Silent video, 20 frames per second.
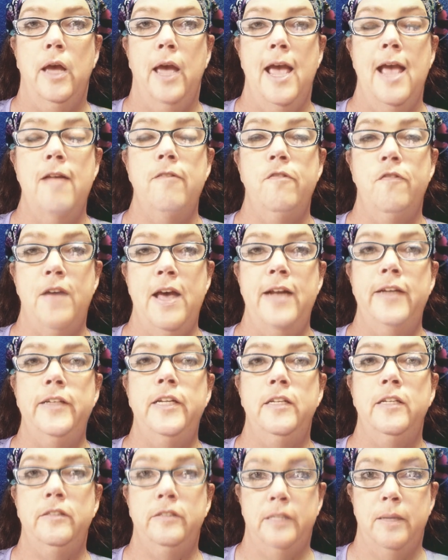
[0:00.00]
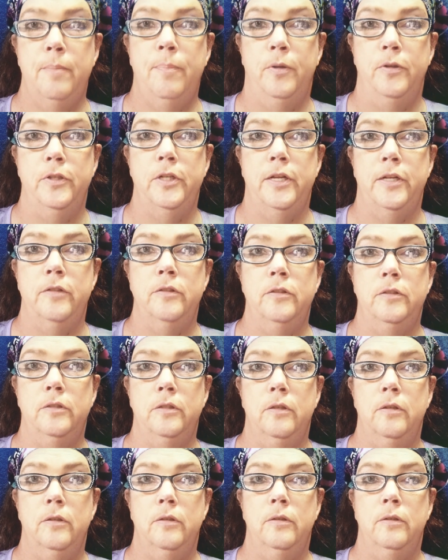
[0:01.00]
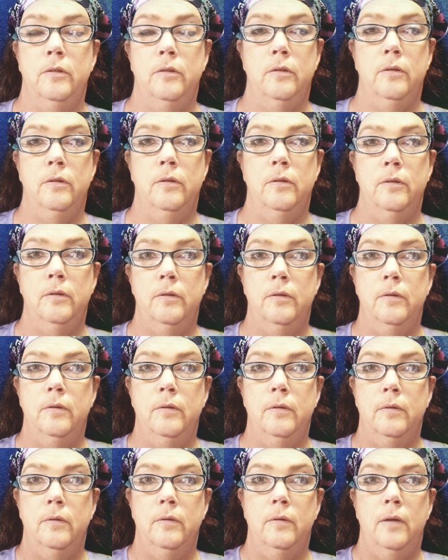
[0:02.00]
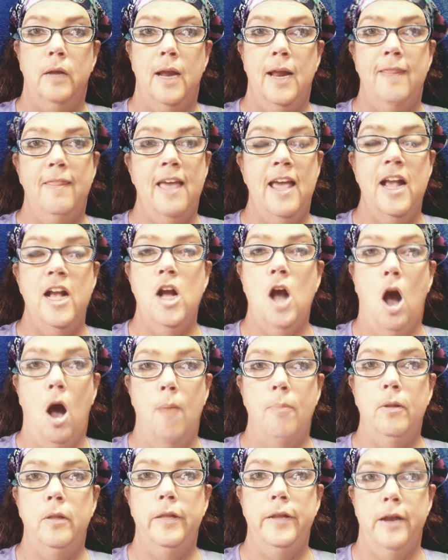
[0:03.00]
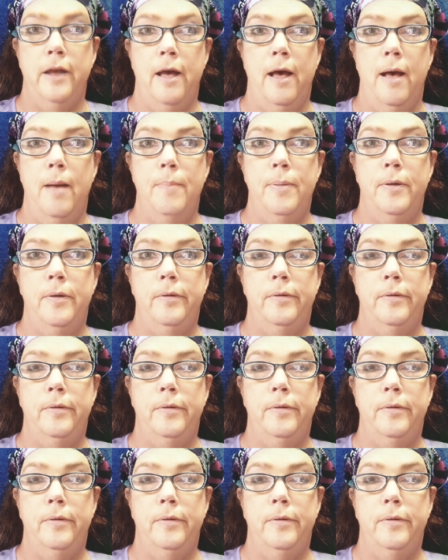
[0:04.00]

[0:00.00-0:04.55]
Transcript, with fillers: and fed to simpletons. And they gobble it up.